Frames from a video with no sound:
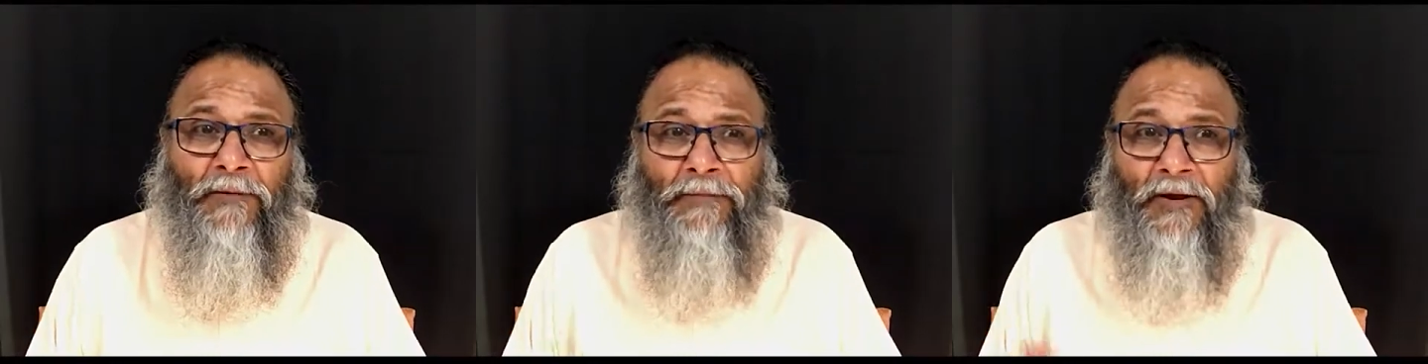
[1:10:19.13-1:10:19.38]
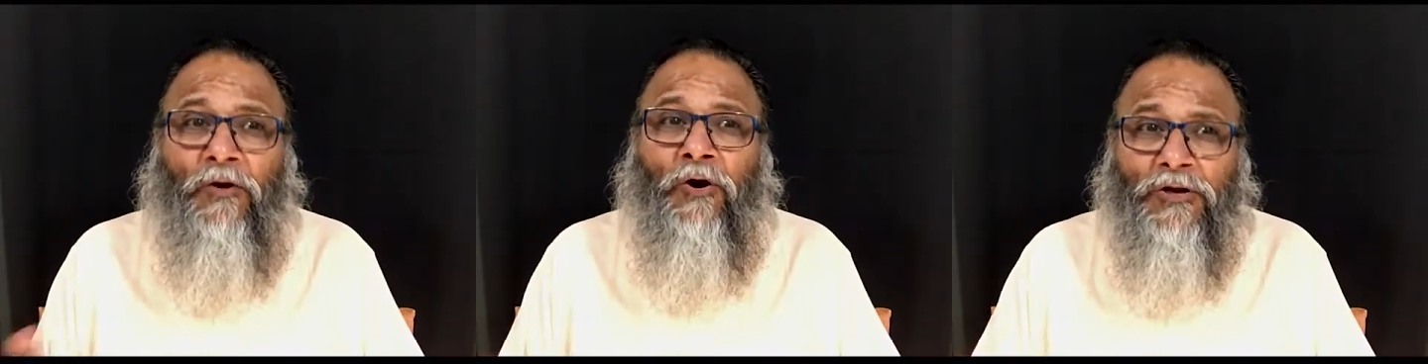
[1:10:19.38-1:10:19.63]

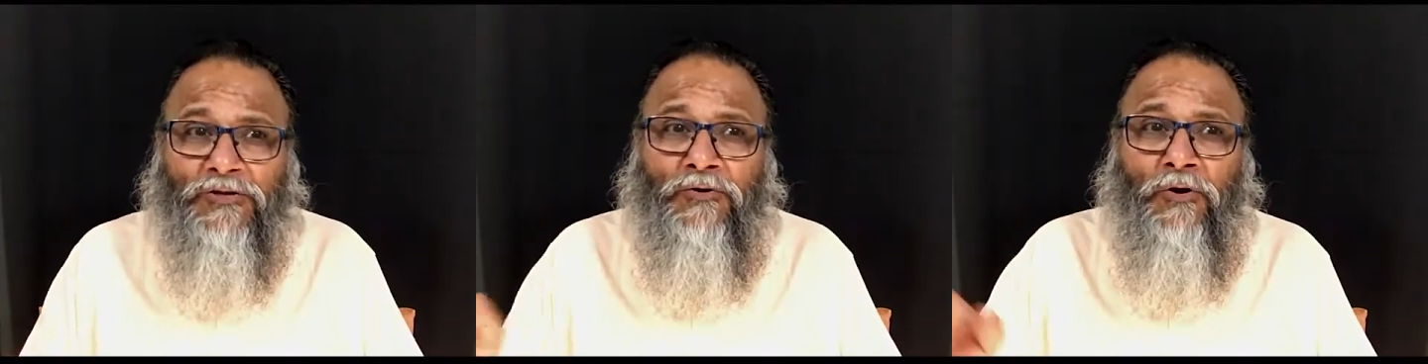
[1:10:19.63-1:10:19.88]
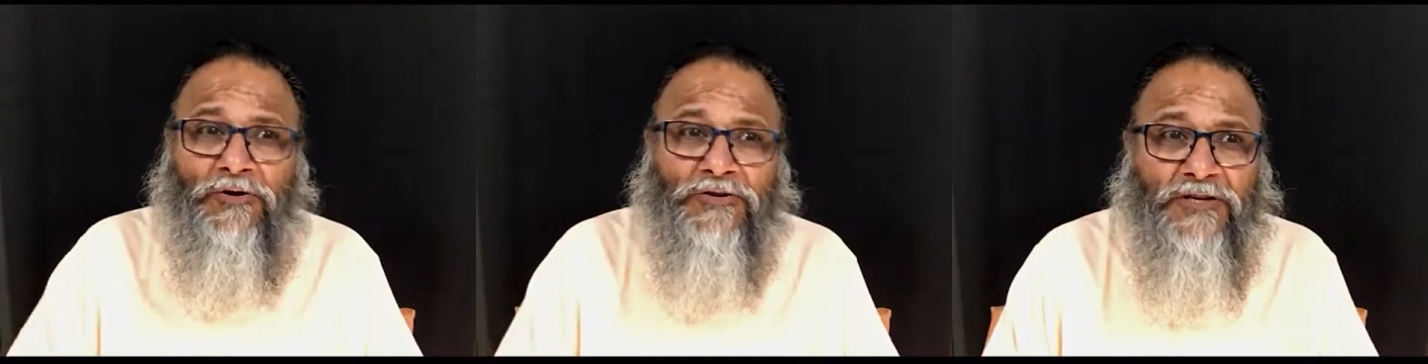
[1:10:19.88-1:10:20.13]
But
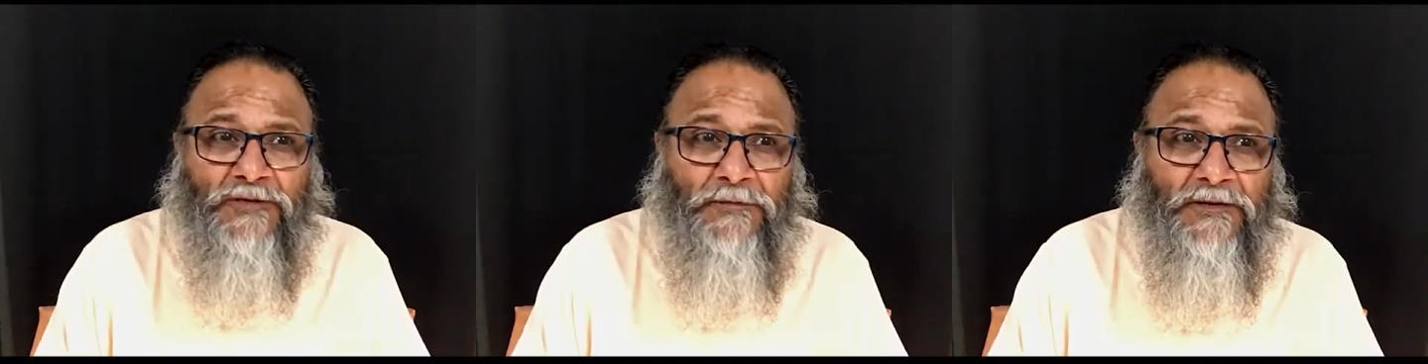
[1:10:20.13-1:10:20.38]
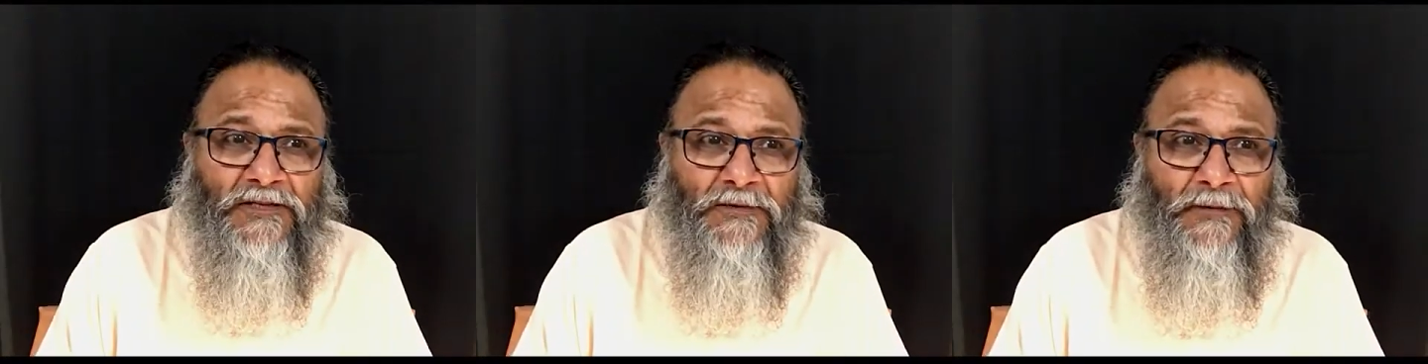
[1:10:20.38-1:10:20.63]
because
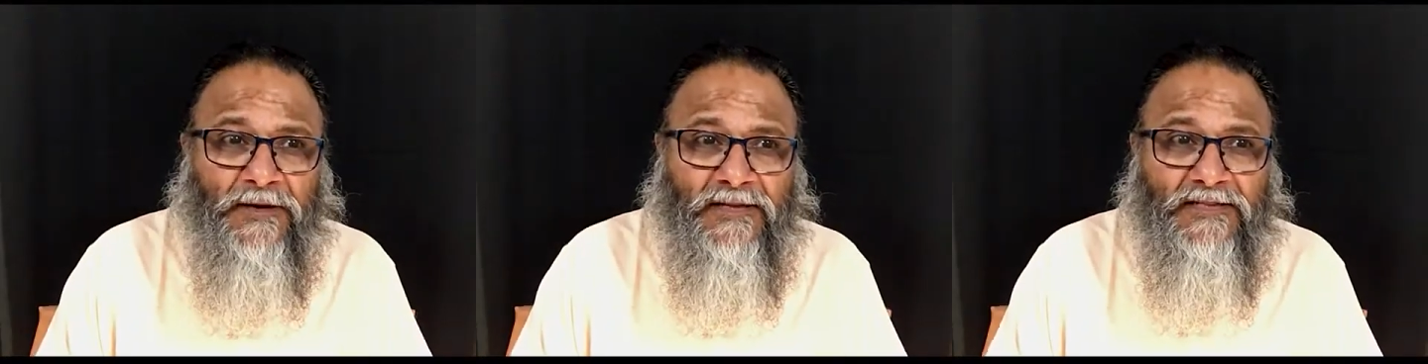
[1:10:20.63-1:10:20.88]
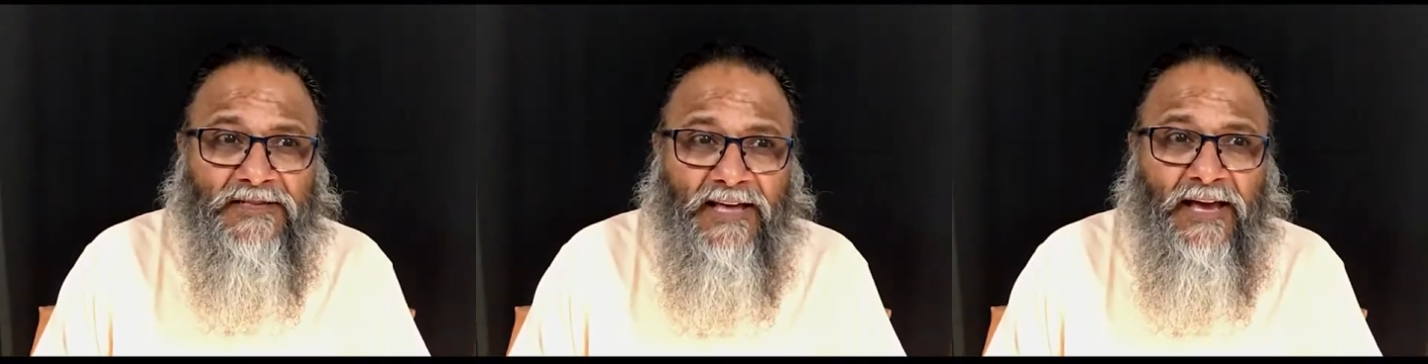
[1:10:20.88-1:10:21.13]
conscious
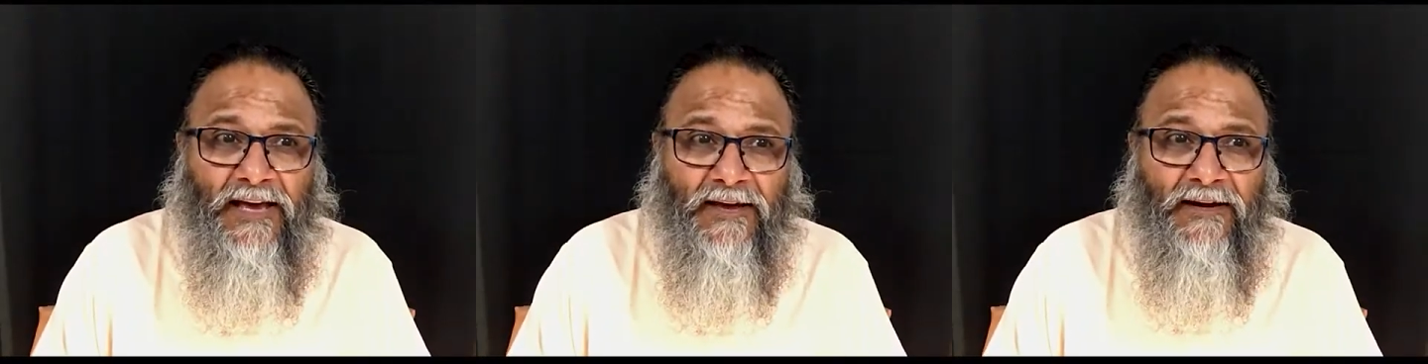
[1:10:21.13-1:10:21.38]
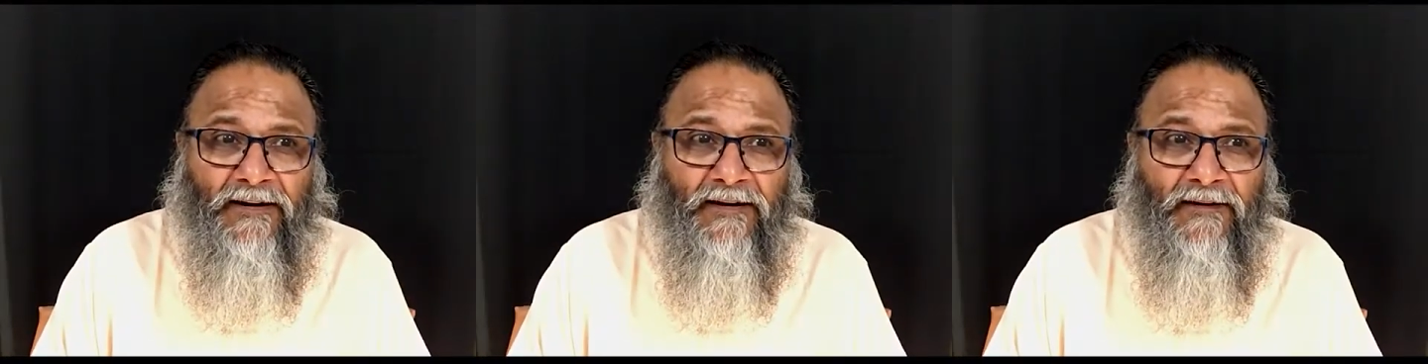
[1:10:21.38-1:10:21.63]
principle is
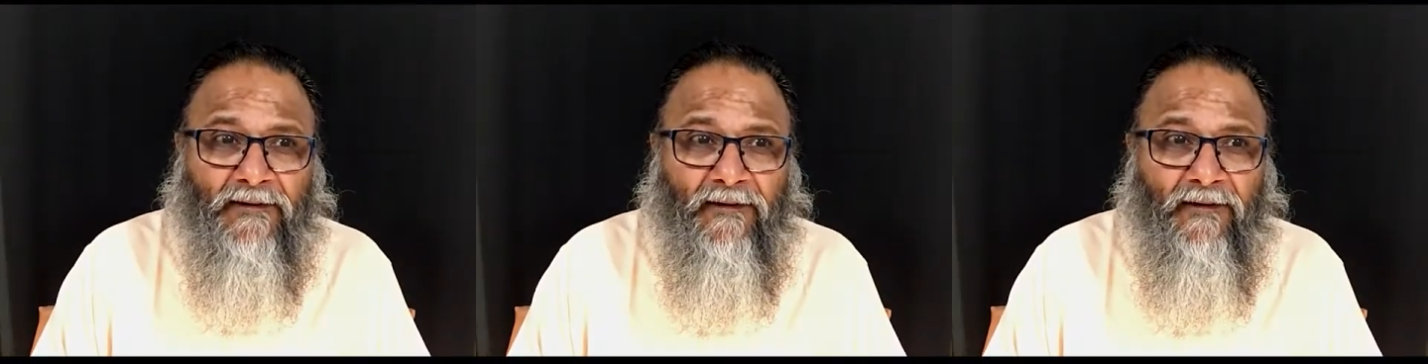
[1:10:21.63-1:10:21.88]
there,